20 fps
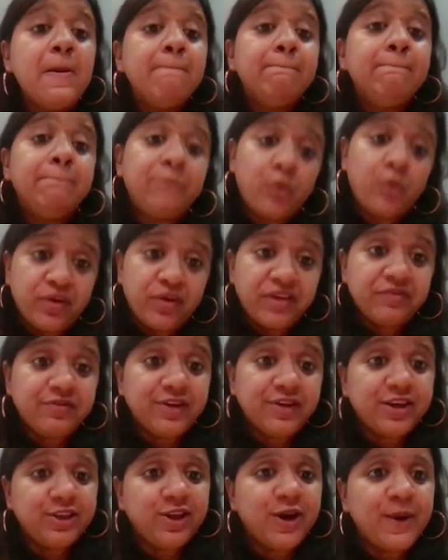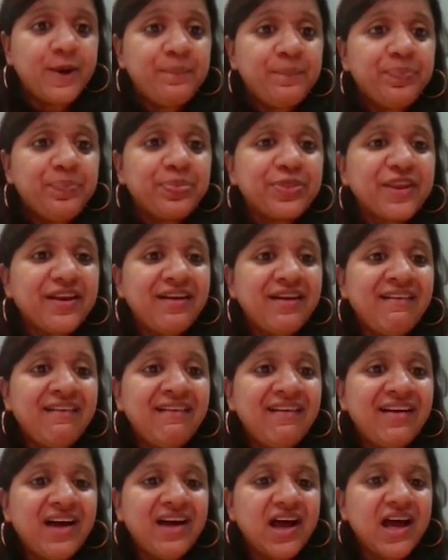Moving further,
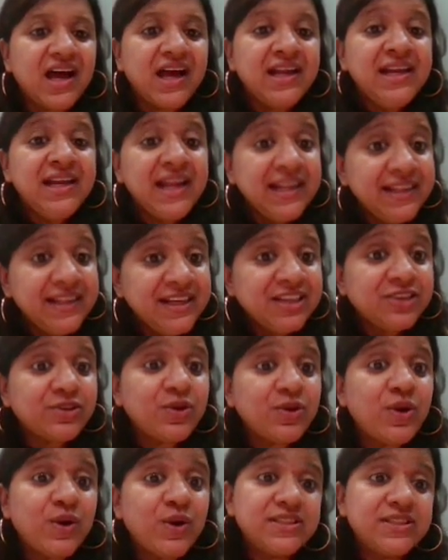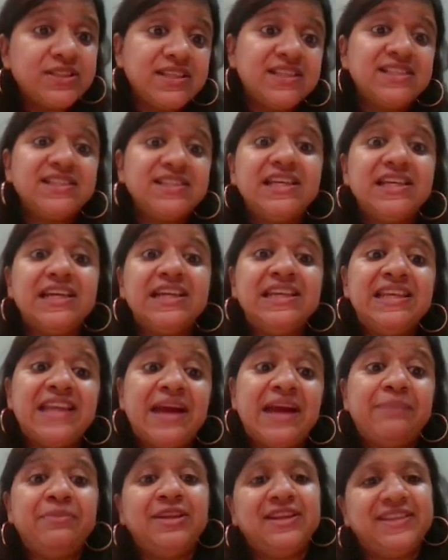another clause is the
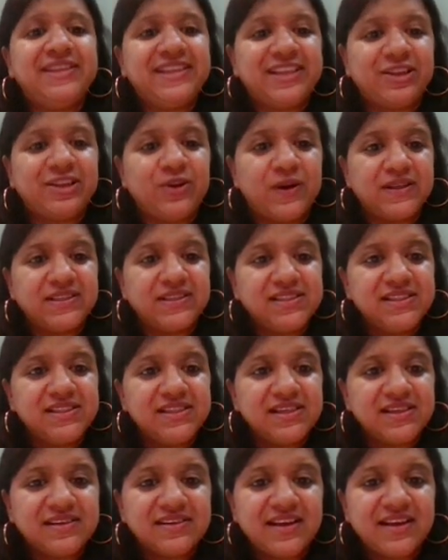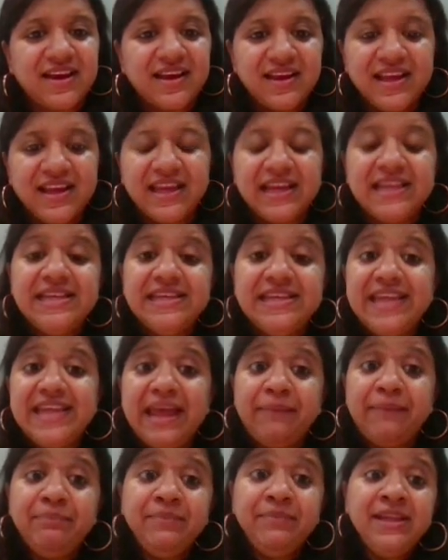indemnity clause.
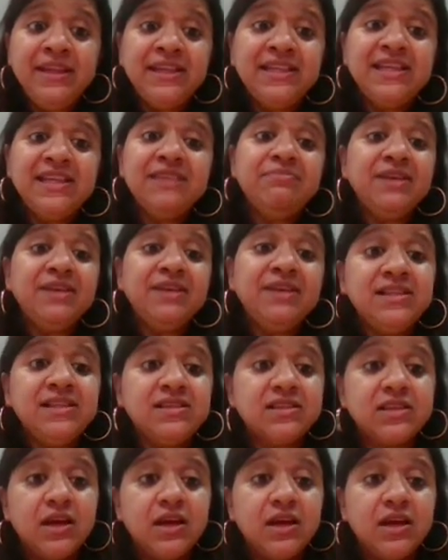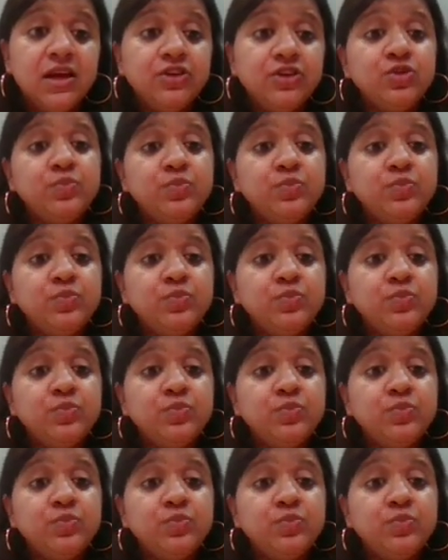Indemnity means to